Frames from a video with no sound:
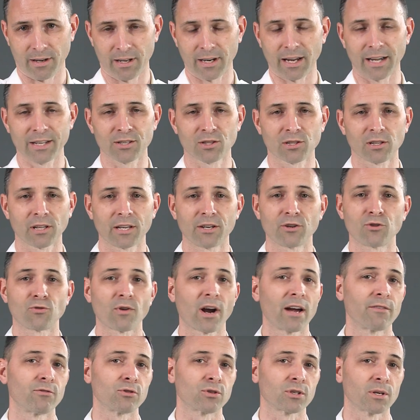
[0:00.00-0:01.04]
an isolated
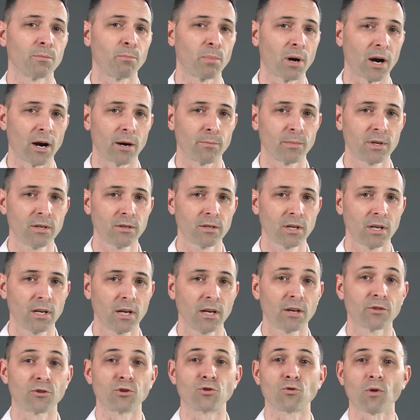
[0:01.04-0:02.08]
driver's compartment,
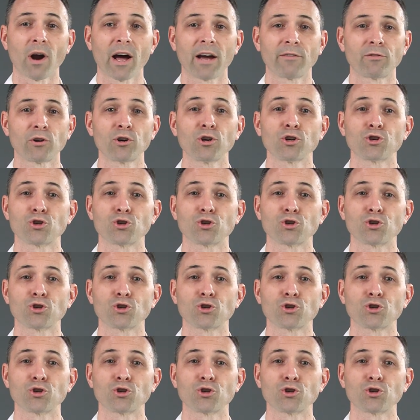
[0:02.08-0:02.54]
the driver